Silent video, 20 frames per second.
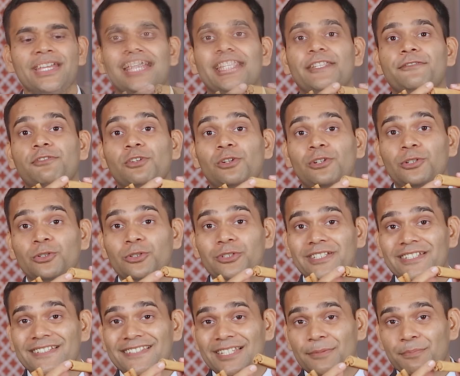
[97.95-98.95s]
And if you'll
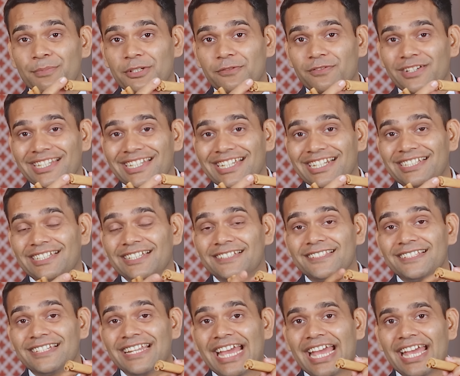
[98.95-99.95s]
notice in between, it
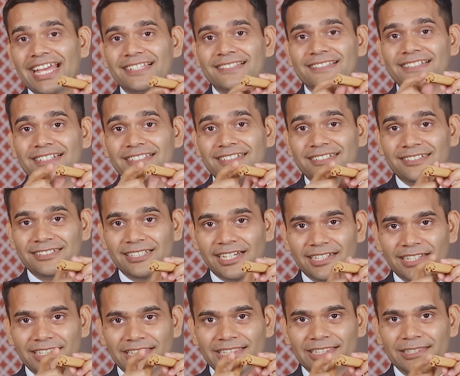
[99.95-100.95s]
doesn't have a
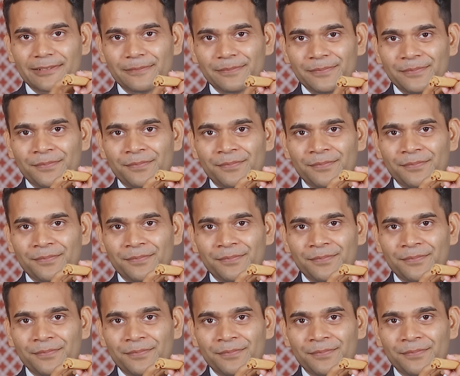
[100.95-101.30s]
tunnel.